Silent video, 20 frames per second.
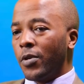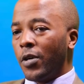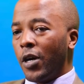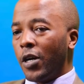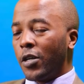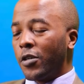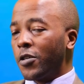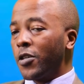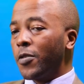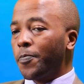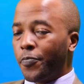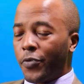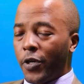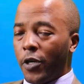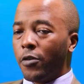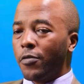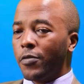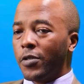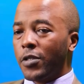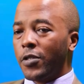a key
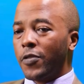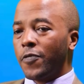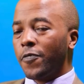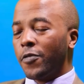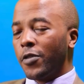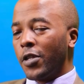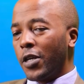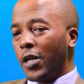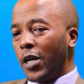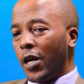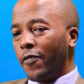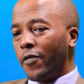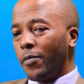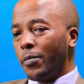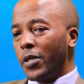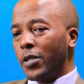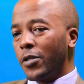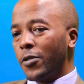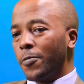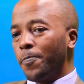priority for the
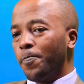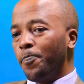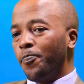government.